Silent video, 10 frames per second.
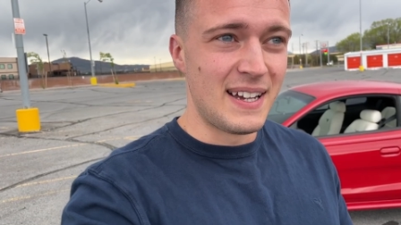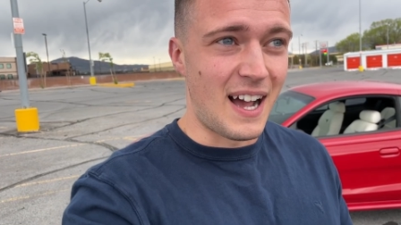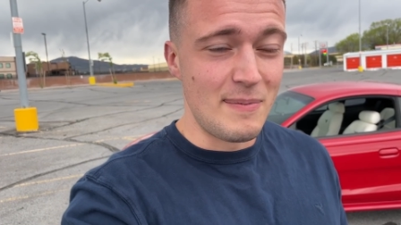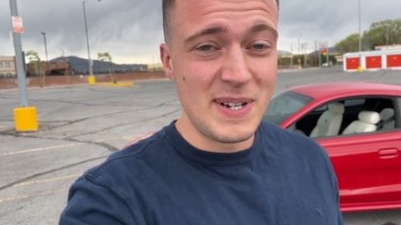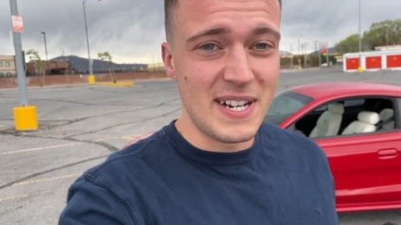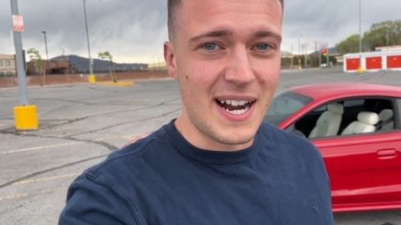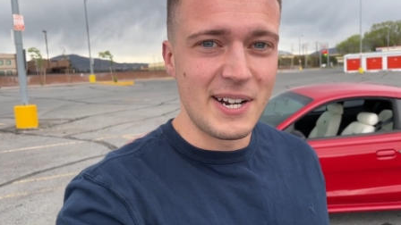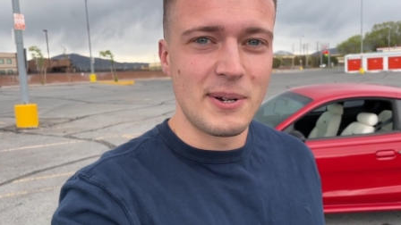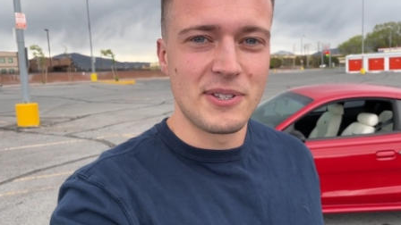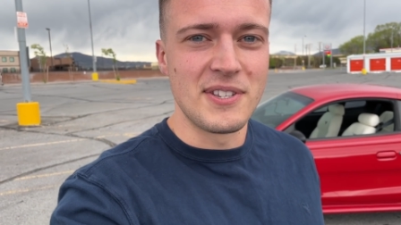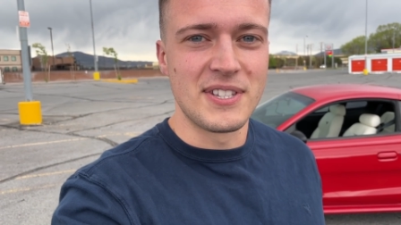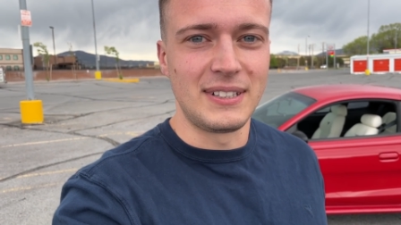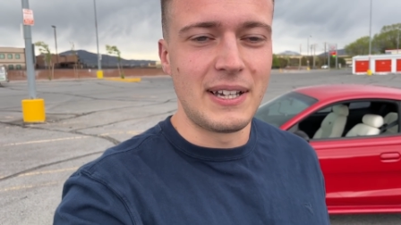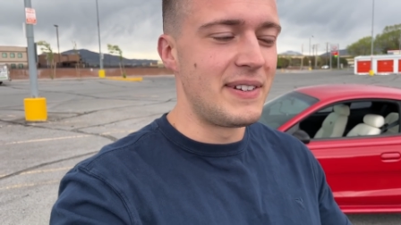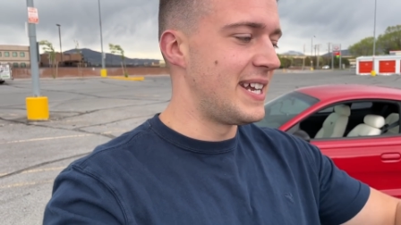I've been in Idaho since
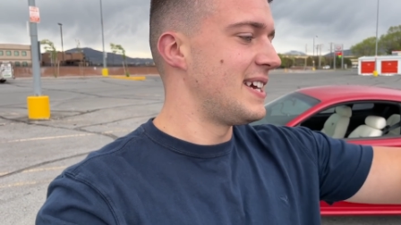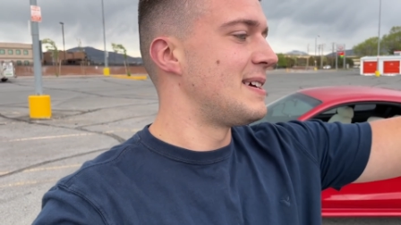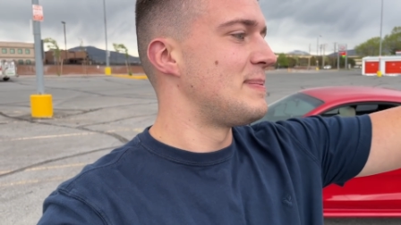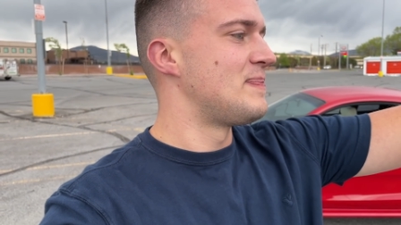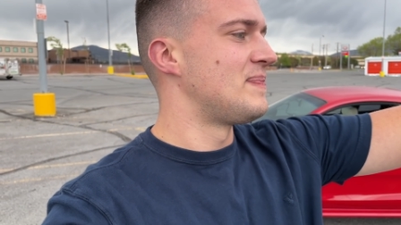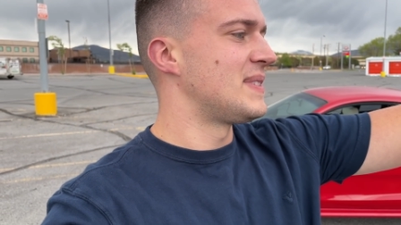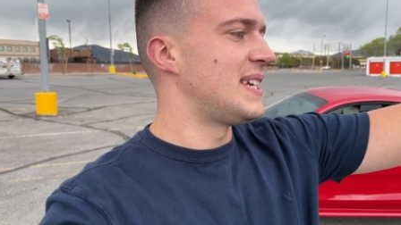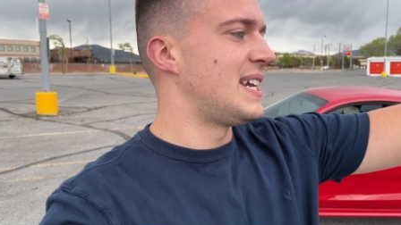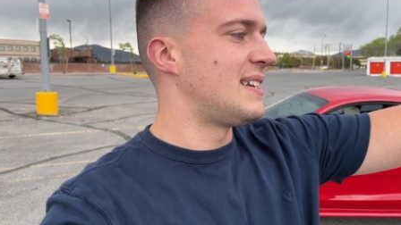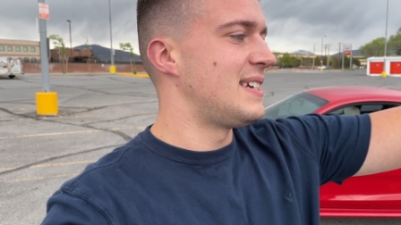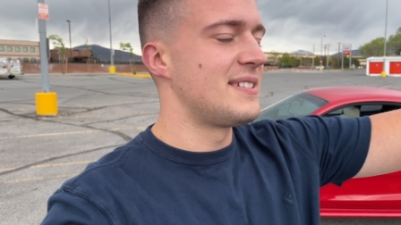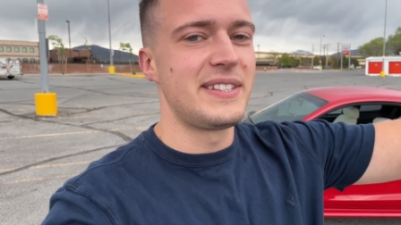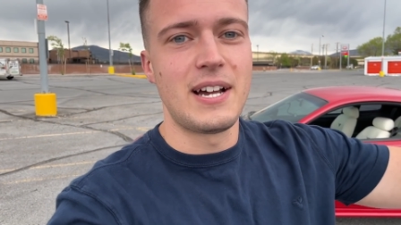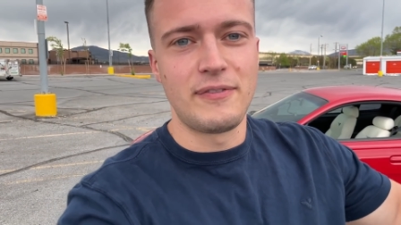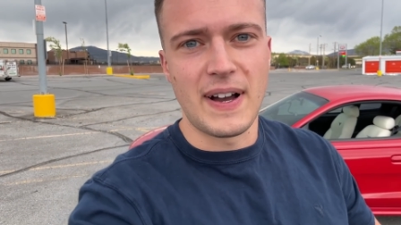eleven A M and it is
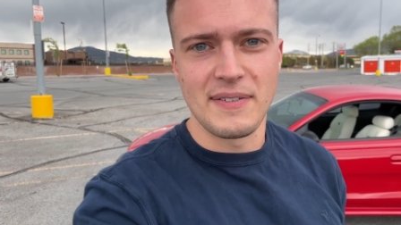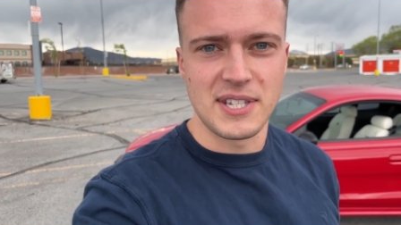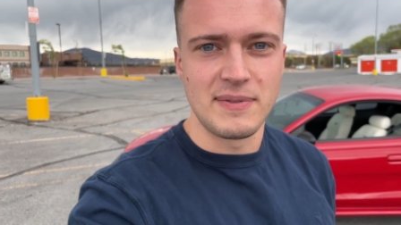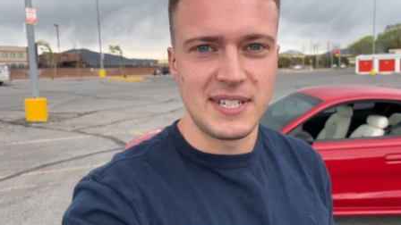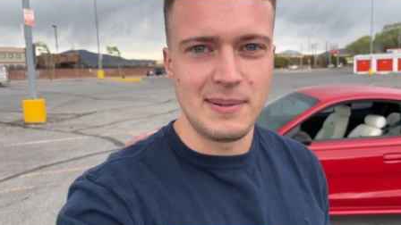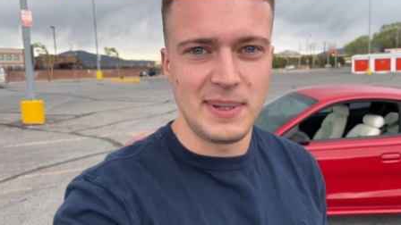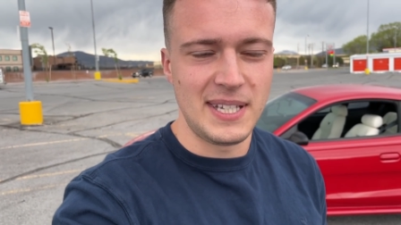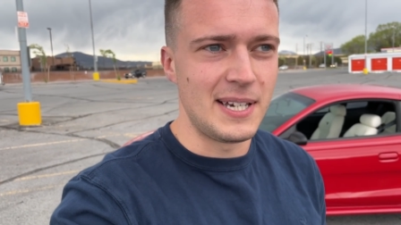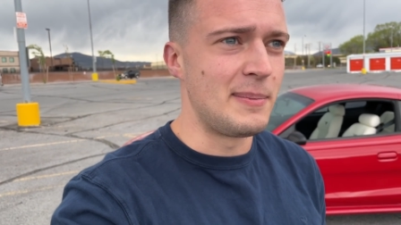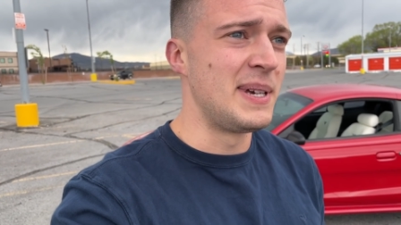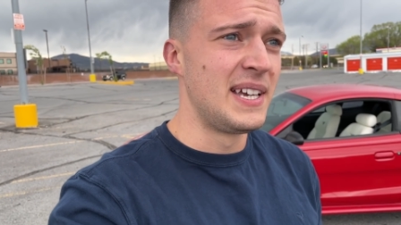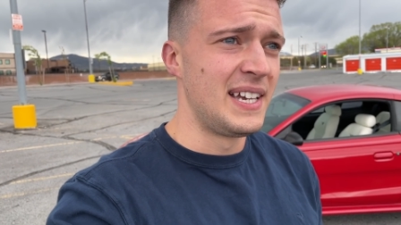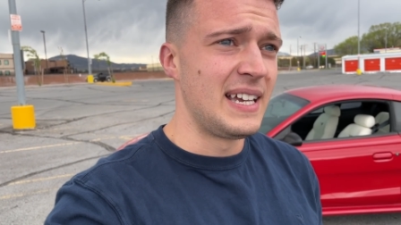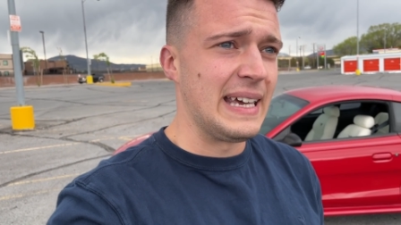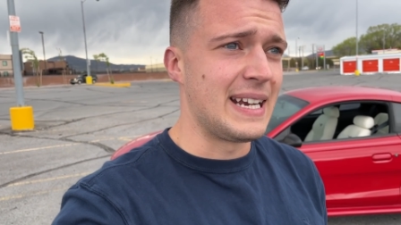now five seventeen P M
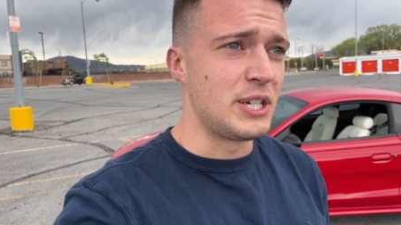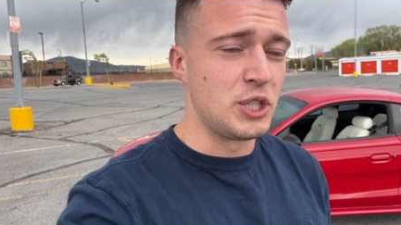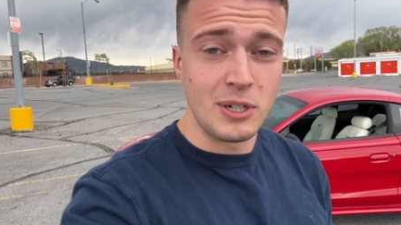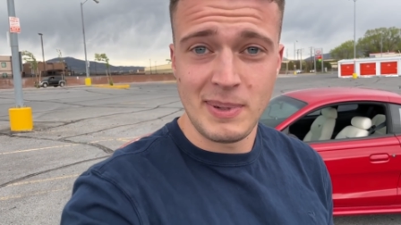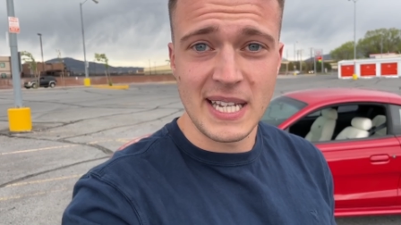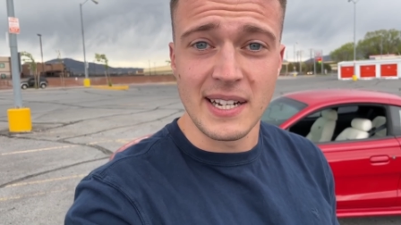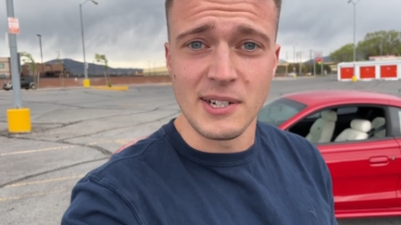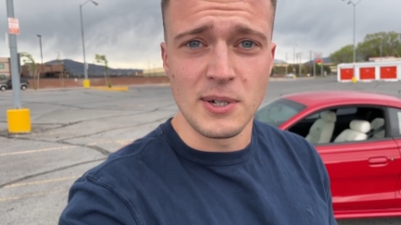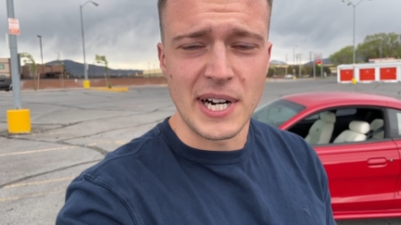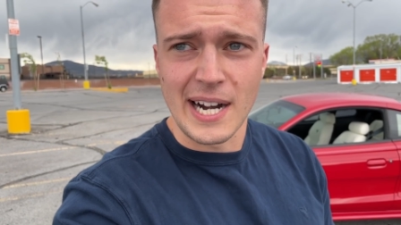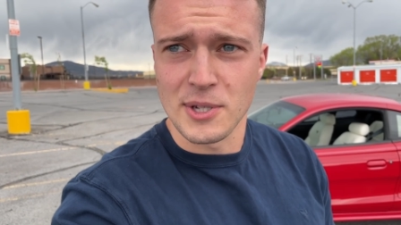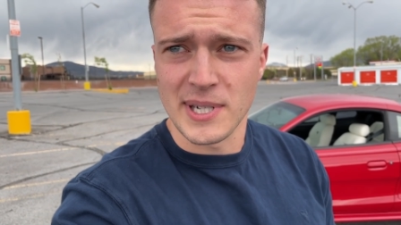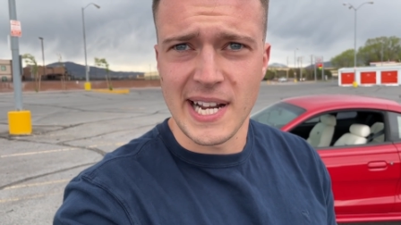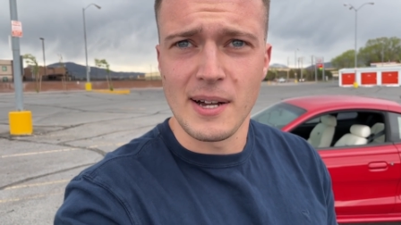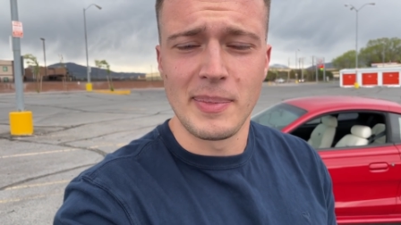and I should be getting new tires
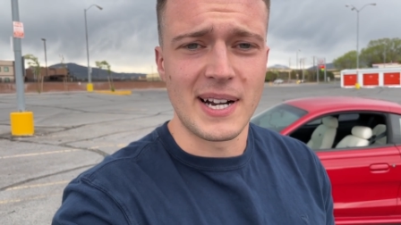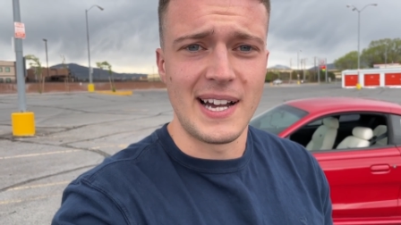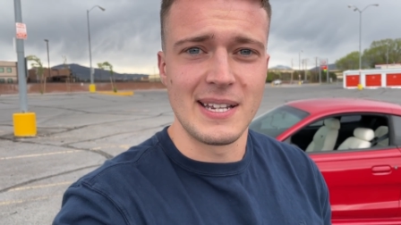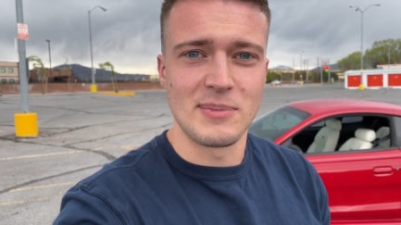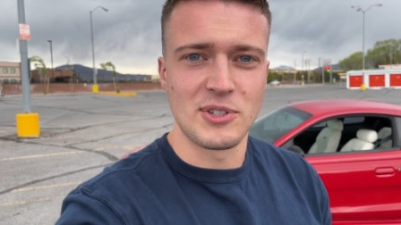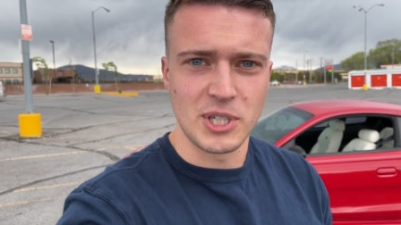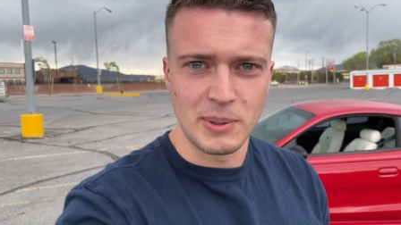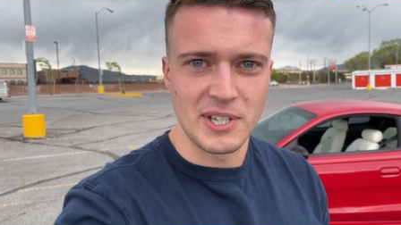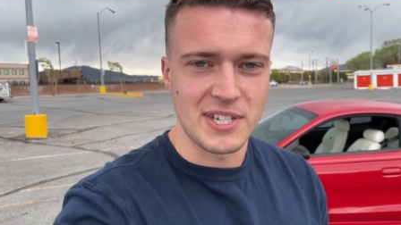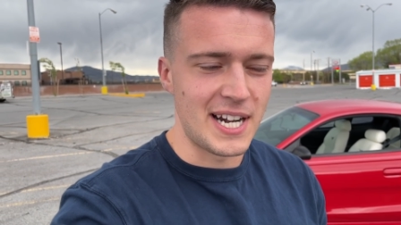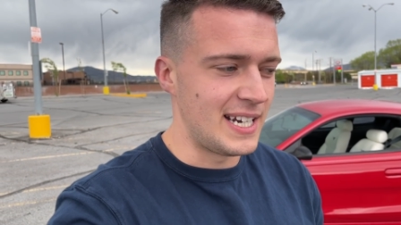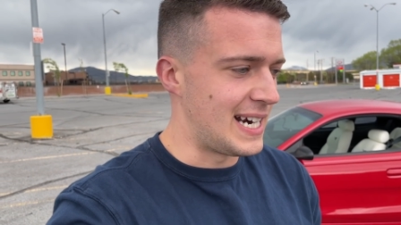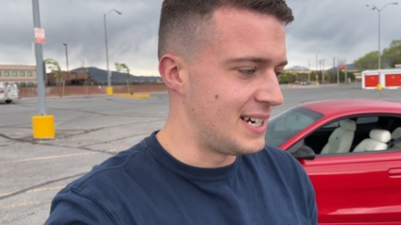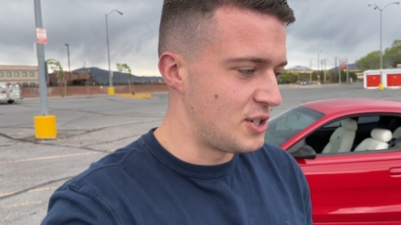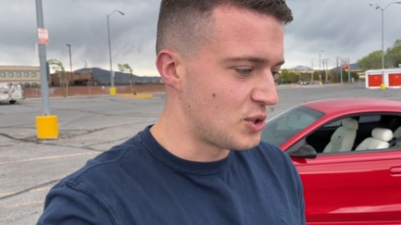right now, but I am so excited.
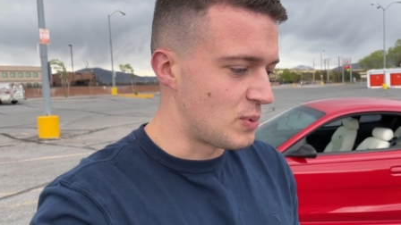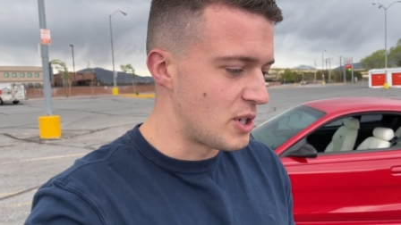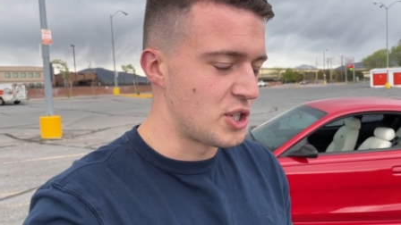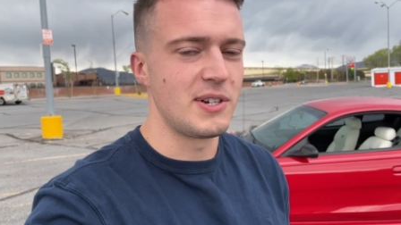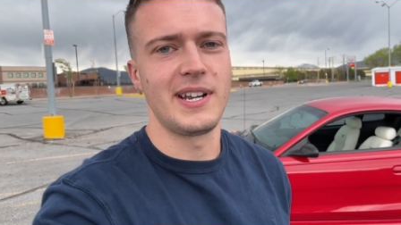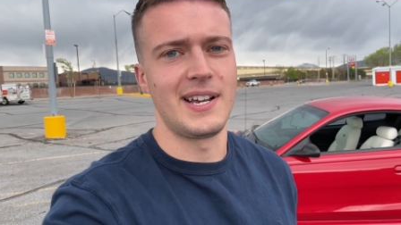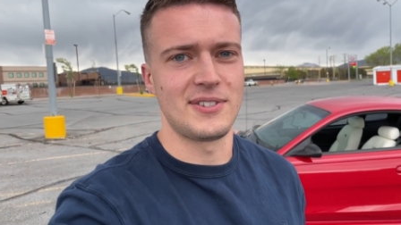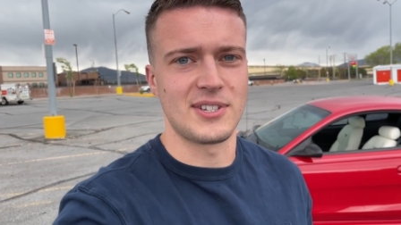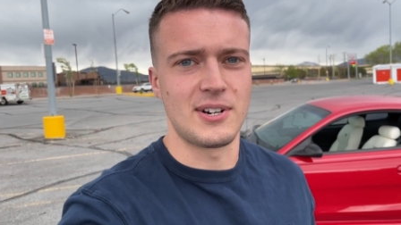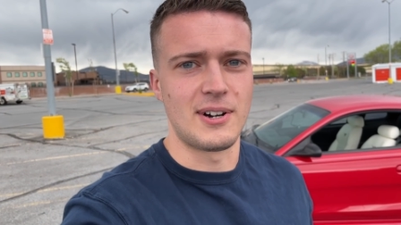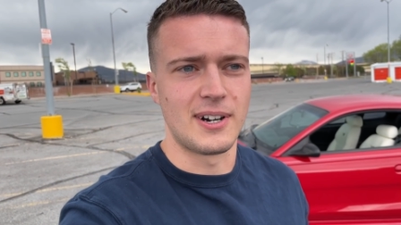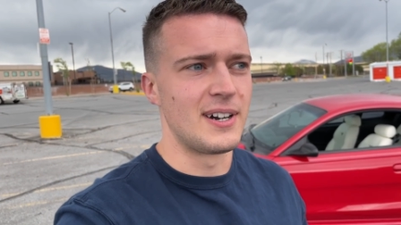I just want to show you guys this car.